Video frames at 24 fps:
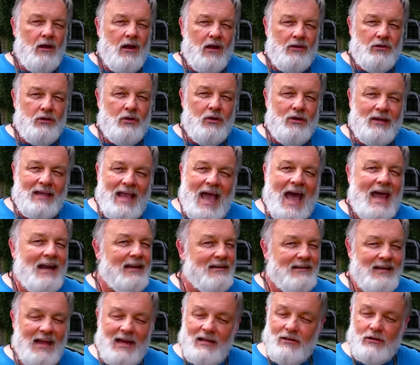You got to
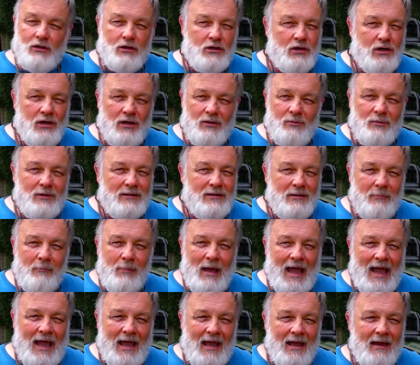take the good with the
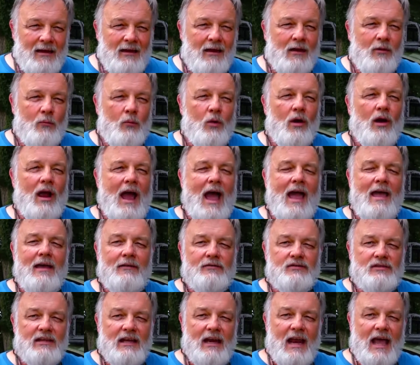bad. Where I have
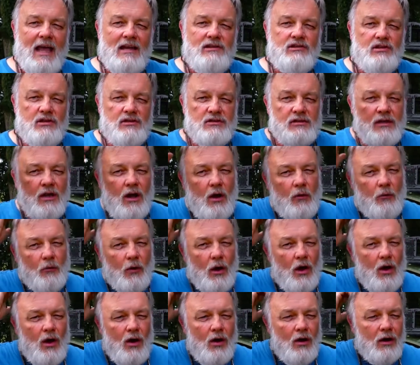seen agents go
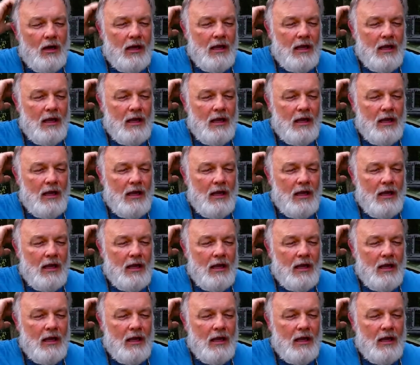wrong